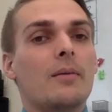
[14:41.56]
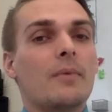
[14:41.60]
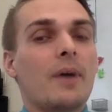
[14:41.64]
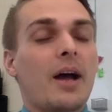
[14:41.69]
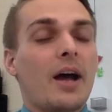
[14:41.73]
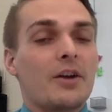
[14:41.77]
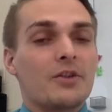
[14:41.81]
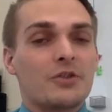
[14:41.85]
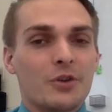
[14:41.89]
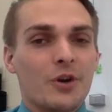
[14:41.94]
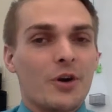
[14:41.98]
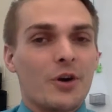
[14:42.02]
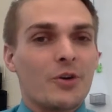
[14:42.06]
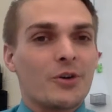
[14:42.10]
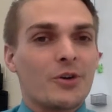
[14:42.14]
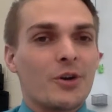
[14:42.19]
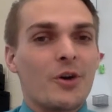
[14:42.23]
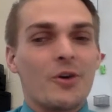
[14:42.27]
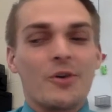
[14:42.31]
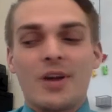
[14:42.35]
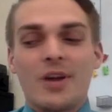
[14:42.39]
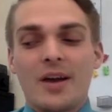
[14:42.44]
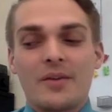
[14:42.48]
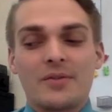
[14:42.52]
as you all
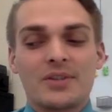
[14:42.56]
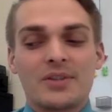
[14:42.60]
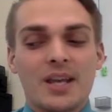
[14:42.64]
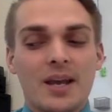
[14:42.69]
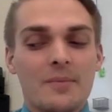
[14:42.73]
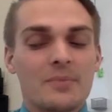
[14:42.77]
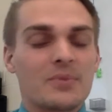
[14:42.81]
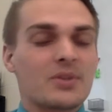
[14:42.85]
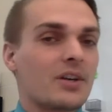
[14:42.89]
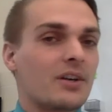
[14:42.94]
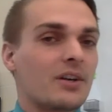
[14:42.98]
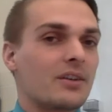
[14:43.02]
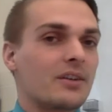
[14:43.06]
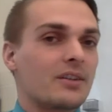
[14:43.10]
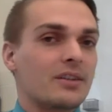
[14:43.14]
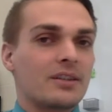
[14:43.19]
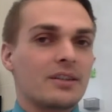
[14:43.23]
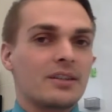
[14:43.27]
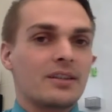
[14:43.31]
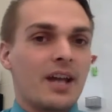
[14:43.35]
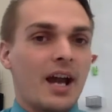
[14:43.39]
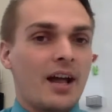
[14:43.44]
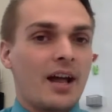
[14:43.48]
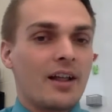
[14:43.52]
know, you have Samsung
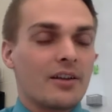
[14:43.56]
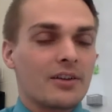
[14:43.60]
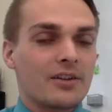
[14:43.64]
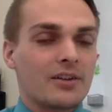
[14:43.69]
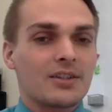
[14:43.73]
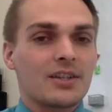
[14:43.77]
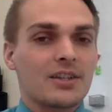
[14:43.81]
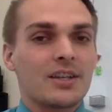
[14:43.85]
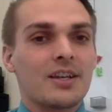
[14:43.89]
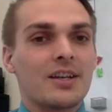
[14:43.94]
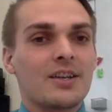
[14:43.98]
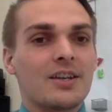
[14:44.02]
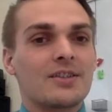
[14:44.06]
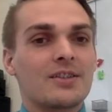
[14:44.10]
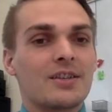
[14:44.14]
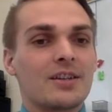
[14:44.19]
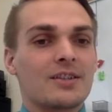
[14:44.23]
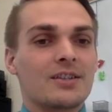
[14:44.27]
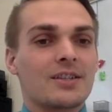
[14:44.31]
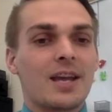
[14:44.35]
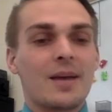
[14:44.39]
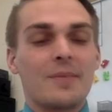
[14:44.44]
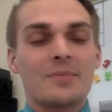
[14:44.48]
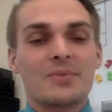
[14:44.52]
Galaxies
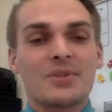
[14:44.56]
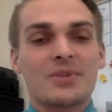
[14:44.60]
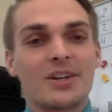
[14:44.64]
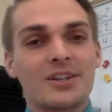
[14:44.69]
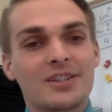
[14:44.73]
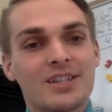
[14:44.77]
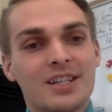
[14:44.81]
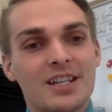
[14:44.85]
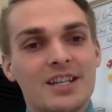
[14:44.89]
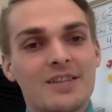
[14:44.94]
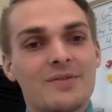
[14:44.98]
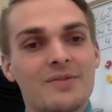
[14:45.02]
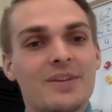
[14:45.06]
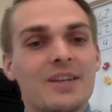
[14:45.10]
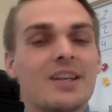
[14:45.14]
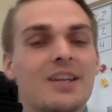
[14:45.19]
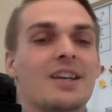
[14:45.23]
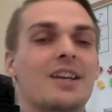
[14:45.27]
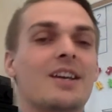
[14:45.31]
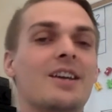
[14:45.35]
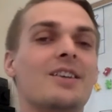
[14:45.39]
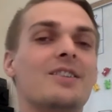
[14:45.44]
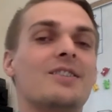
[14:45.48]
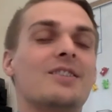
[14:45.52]
and Samsung
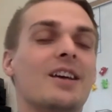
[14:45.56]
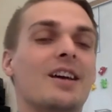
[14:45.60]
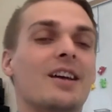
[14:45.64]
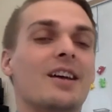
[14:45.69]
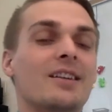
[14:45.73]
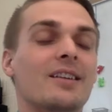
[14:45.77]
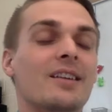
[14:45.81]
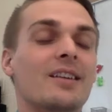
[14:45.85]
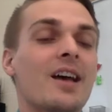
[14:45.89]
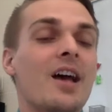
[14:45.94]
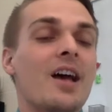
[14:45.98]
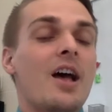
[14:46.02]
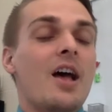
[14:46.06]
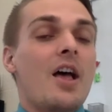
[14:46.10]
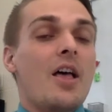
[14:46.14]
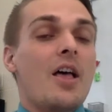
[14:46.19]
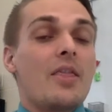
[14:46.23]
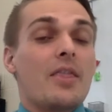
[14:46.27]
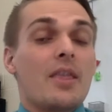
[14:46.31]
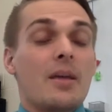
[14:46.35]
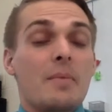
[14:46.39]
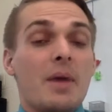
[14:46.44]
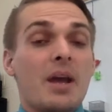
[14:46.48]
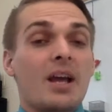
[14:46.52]
TVs, and
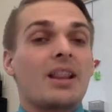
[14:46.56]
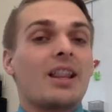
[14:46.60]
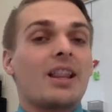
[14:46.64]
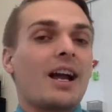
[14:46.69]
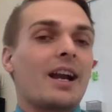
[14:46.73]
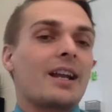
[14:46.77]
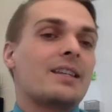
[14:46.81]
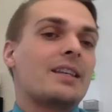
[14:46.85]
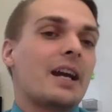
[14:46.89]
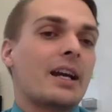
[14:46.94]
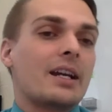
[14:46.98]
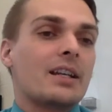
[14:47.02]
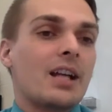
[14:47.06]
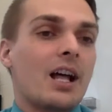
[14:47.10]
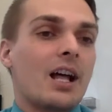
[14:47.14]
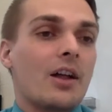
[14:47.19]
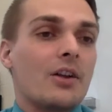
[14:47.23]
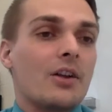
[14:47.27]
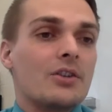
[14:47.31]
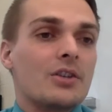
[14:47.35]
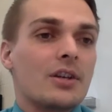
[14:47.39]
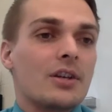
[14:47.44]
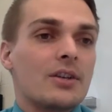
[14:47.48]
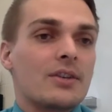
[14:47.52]
they make a lot of
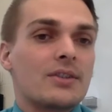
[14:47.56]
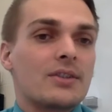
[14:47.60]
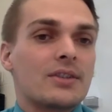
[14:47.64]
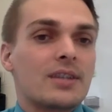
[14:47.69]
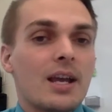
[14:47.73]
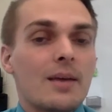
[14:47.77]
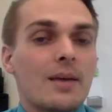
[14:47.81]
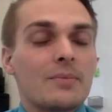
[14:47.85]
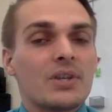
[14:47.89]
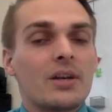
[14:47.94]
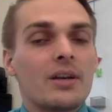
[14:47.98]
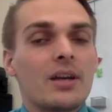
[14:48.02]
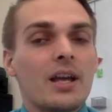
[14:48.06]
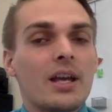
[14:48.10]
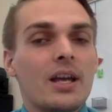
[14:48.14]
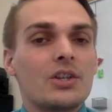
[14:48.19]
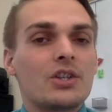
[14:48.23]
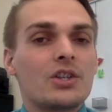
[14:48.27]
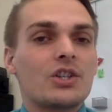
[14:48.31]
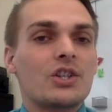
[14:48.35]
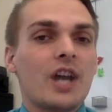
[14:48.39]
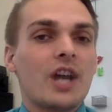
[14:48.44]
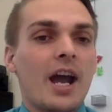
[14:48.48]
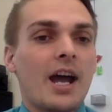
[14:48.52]
technology. Samsung
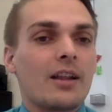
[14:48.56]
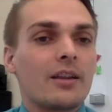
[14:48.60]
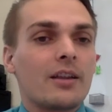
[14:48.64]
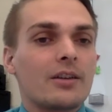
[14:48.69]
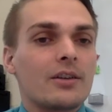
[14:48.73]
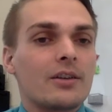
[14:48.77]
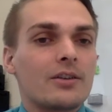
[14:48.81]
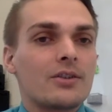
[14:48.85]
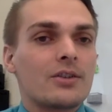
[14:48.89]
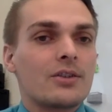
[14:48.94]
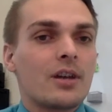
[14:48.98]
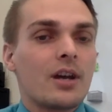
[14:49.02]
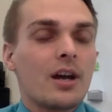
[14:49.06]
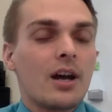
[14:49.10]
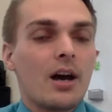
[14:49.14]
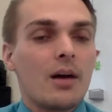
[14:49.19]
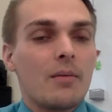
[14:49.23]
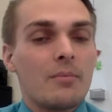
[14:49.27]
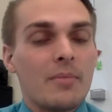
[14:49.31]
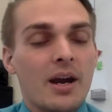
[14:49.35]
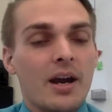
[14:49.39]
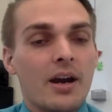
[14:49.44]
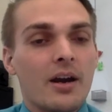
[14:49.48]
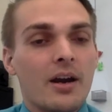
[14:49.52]
has challenged
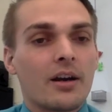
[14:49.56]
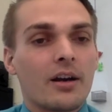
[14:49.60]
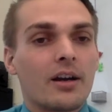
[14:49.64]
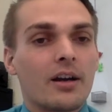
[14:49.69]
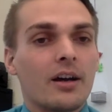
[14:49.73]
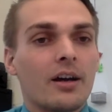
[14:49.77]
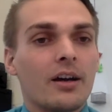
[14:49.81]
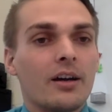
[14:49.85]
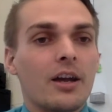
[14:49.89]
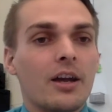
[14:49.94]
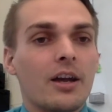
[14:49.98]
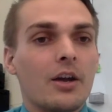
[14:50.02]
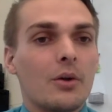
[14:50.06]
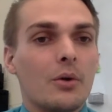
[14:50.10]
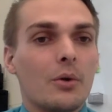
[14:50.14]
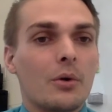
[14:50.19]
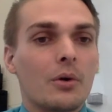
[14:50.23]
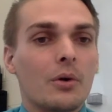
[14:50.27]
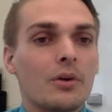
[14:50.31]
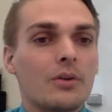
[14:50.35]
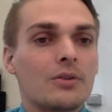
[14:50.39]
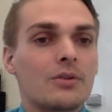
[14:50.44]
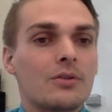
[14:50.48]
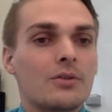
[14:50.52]
America in
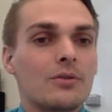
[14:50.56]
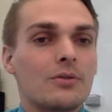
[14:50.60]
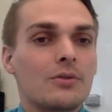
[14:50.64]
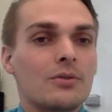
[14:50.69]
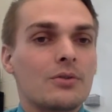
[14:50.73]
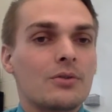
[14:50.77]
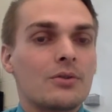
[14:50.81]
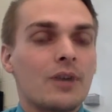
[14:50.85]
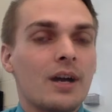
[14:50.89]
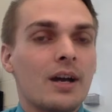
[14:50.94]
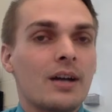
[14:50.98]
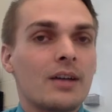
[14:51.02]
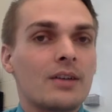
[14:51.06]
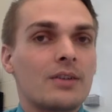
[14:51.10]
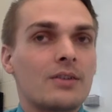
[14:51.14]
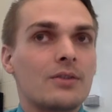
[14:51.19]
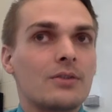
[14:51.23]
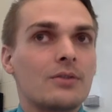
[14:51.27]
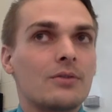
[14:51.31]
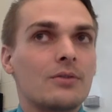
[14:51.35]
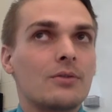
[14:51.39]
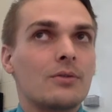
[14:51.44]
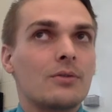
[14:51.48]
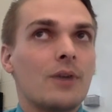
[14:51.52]
order to try
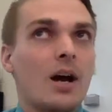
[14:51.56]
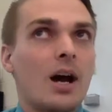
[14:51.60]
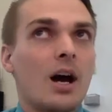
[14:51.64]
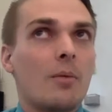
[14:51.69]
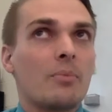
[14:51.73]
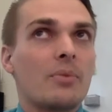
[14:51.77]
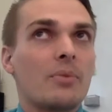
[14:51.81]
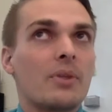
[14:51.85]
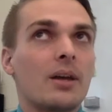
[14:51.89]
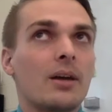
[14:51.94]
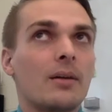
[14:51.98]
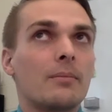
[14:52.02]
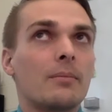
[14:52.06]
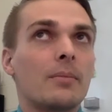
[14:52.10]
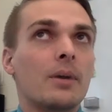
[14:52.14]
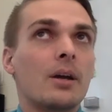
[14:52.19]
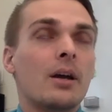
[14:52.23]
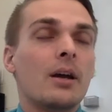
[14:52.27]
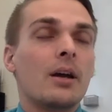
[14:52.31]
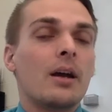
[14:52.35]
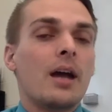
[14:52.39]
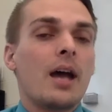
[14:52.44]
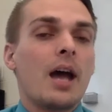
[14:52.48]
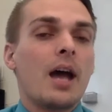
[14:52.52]
to help them
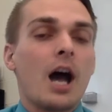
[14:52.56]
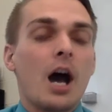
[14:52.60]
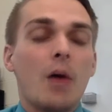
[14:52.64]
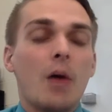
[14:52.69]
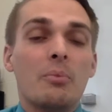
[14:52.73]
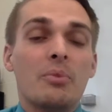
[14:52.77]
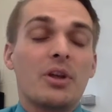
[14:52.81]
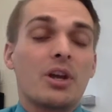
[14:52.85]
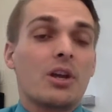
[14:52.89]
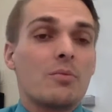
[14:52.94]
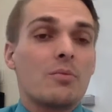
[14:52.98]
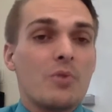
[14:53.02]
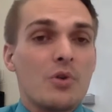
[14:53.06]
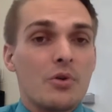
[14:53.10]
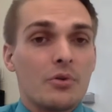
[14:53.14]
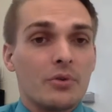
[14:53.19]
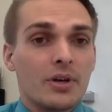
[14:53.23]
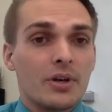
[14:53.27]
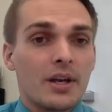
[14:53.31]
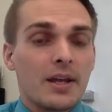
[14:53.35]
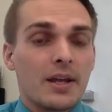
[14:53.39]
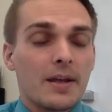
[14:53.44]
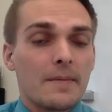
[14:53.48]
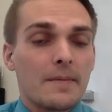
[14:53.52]
help the
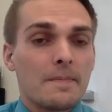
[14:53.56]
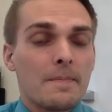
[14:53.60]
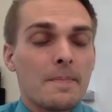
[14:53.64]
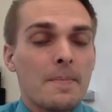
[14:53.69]
community.